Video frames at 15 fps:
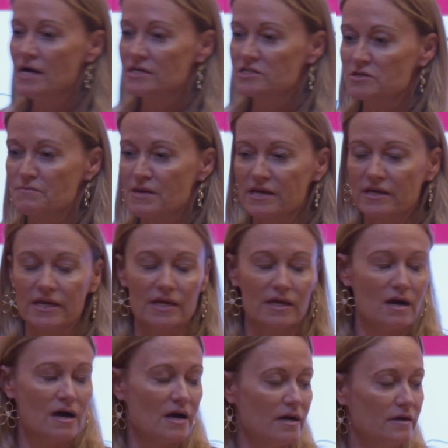to making
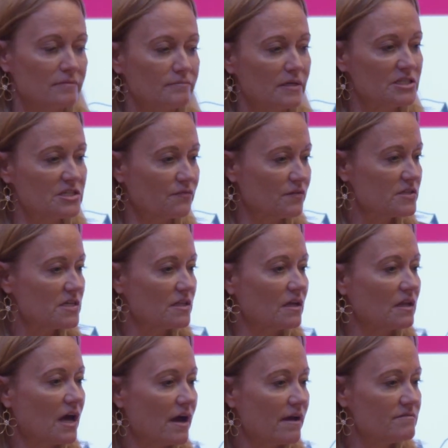a difference in the
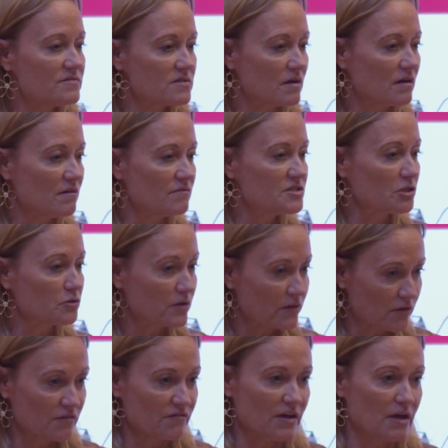lives of children and
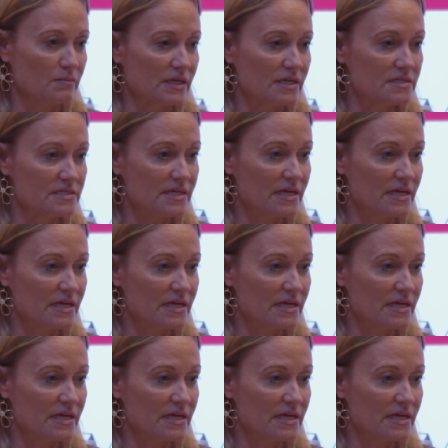their families,